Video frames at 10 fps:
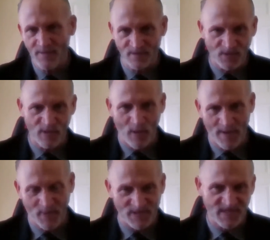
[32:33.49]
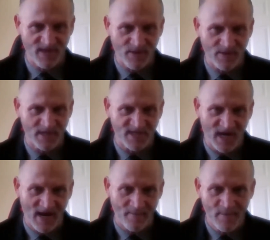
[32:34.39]
There's only one person in there at a
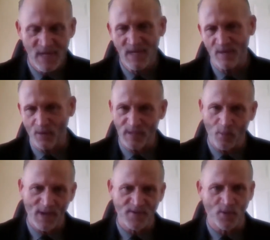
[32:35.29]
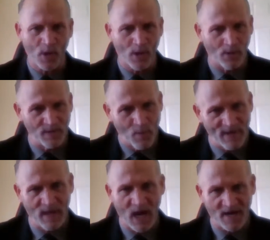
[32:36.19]
time, only one door, only
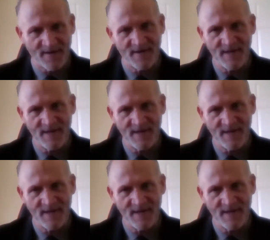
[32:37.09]
one lock.